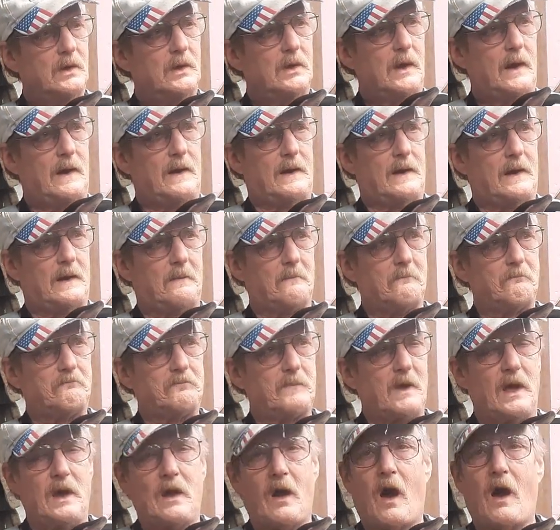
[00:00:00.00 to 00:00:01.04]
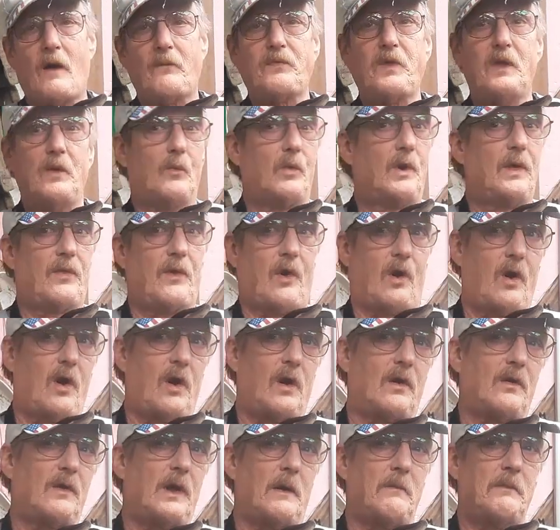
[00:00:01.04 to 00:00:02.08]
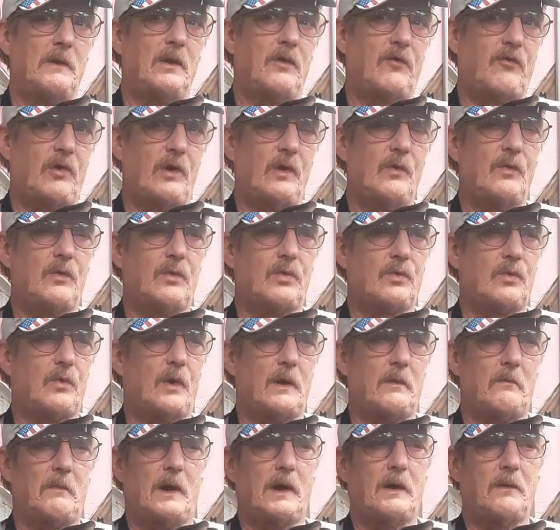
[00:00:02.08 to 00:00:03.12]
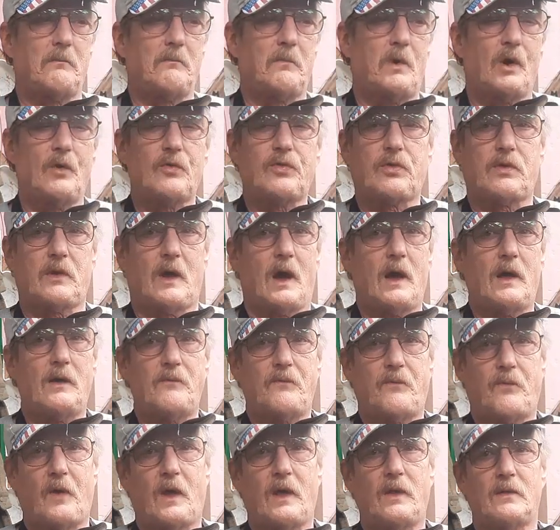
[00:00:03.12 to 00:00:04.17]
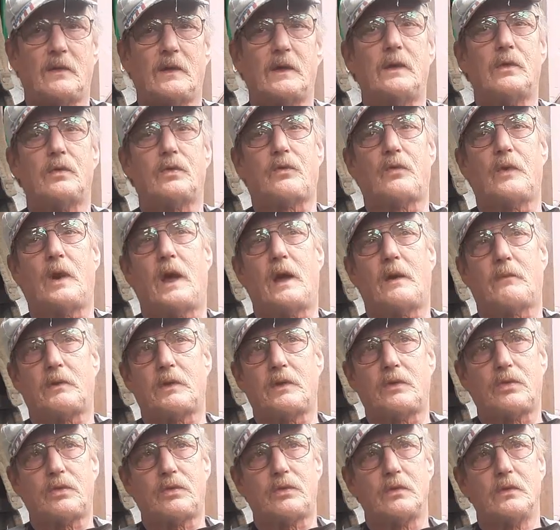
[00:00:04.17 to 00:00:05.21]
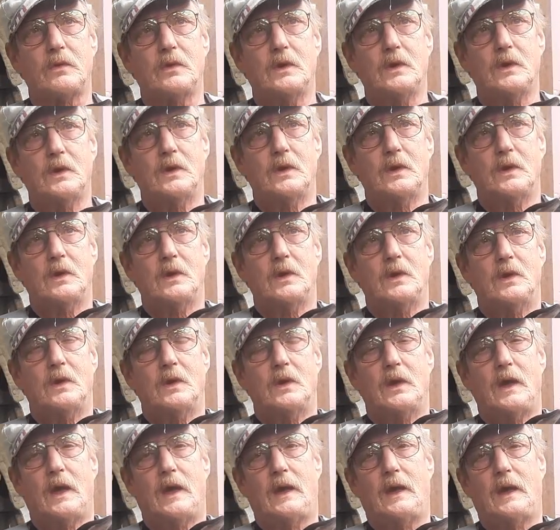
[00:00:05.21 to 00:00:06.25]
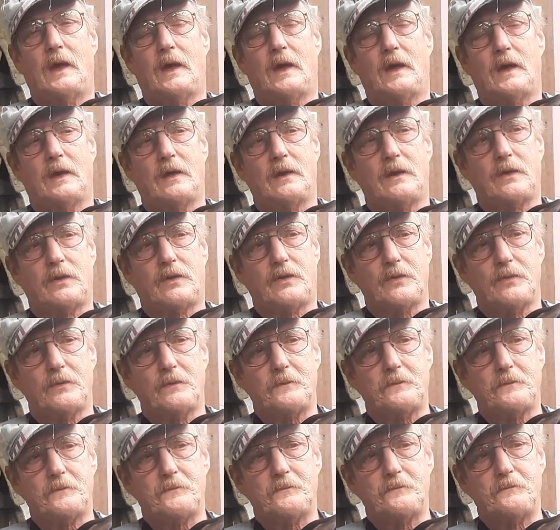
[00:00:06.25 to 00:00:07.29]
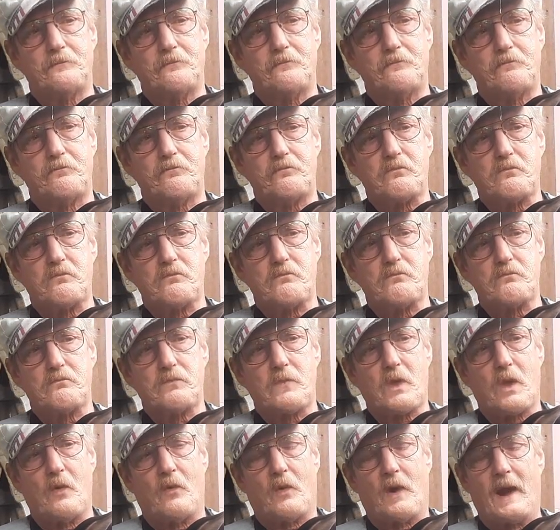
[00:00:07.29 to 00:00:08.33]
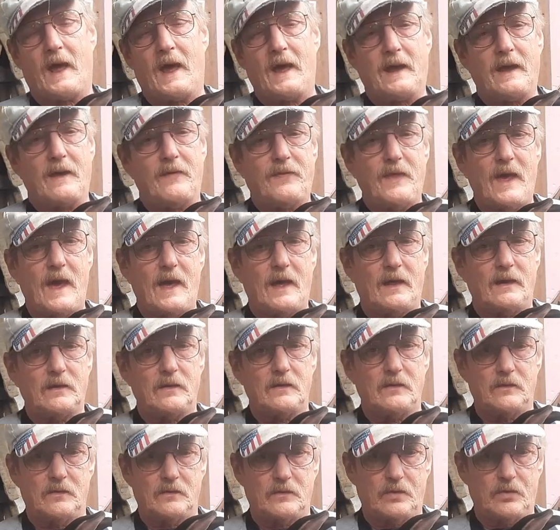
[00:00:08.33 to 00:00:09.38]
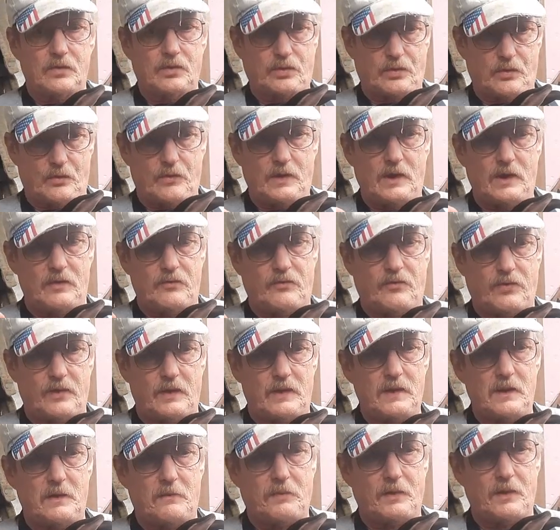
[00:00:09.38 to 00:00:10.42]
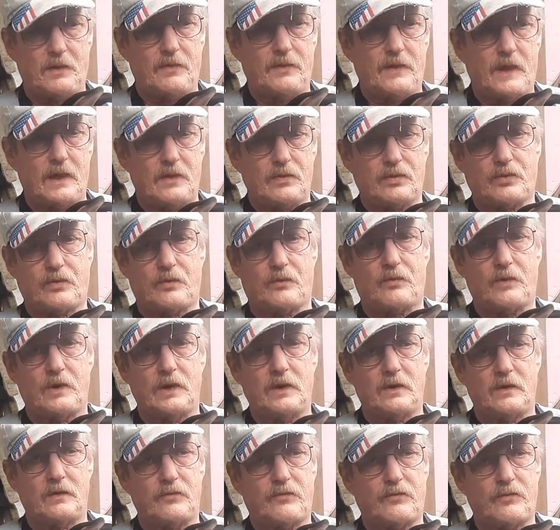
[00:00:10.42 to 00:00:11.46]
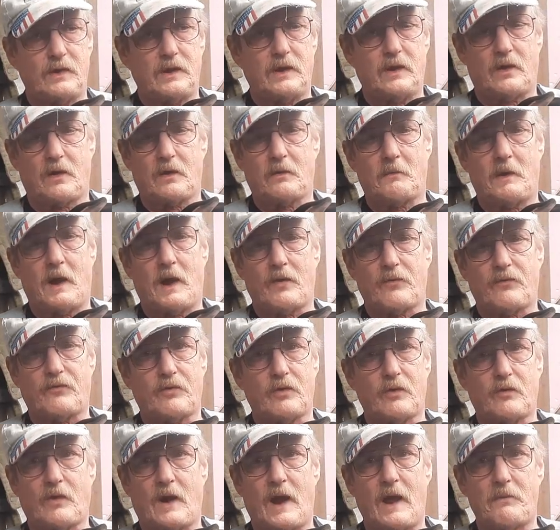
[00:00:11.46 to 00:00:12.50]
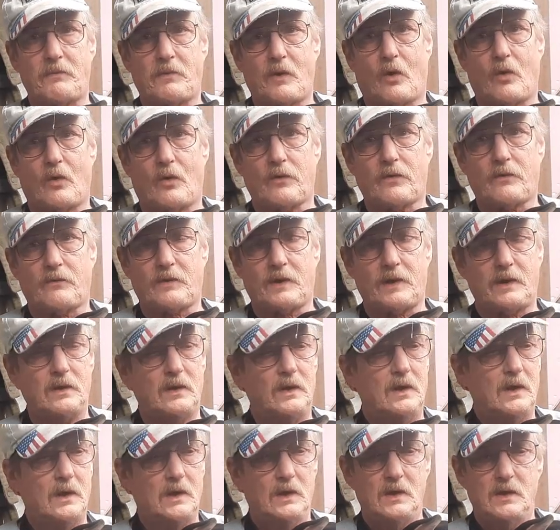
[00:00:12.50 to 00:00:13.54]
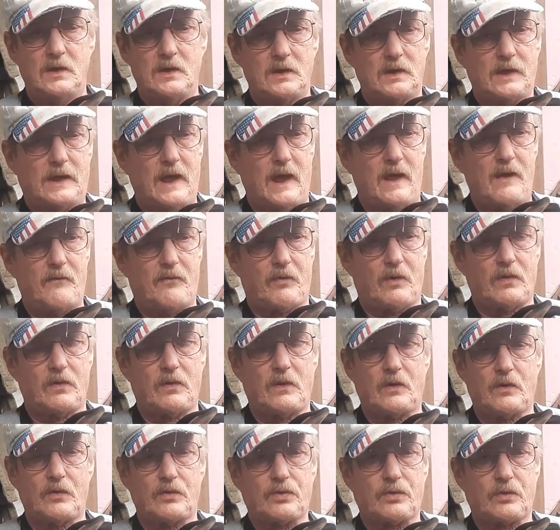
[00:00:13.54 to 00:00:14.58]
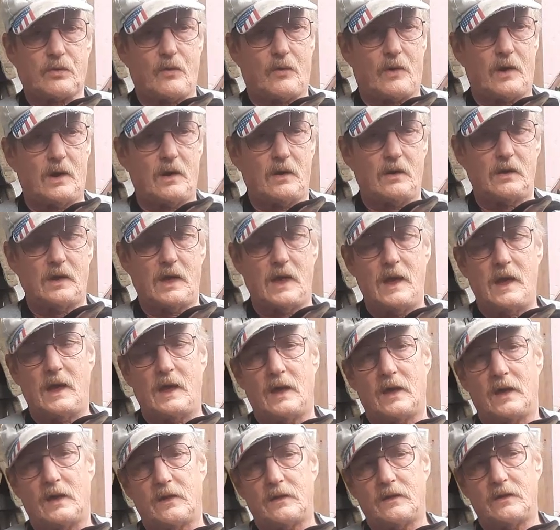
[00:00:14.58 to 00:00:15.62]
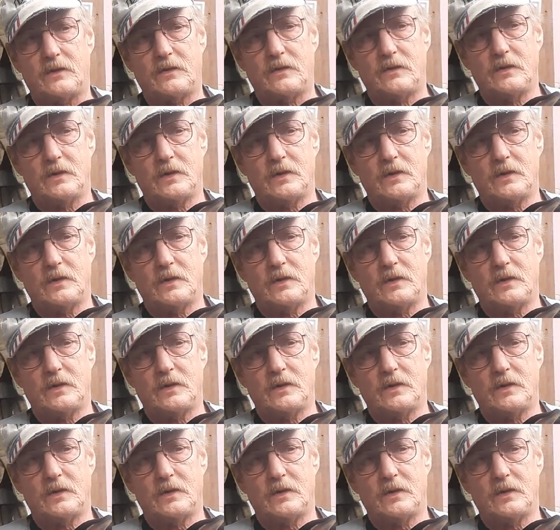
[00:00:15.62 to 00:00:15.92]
And often with her, I mean, she was one of my most unfriendliest rabbits. And when I got that syringe, the nipple of that syringe near her mouth, she grabbed a hold of it, gave her a little squirt, and